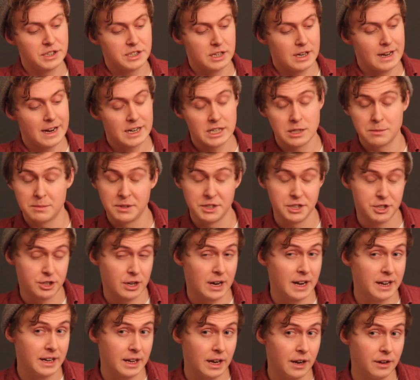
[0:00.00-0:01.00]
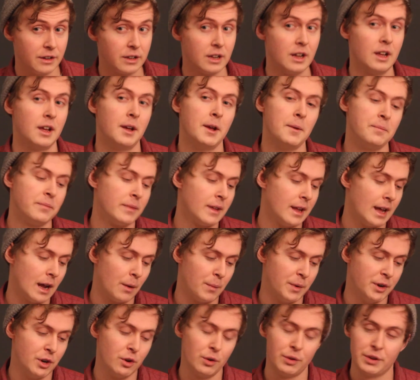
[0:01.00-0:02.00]
going to actually be dried out,
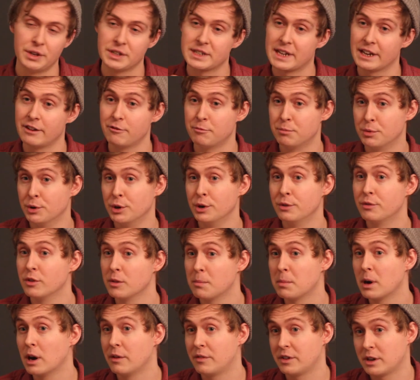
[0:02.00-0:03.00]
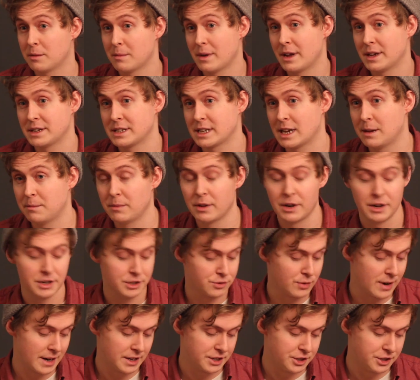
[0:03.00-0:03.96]
and we know that it's kind of brewed for the perfect amount of time there and it's ready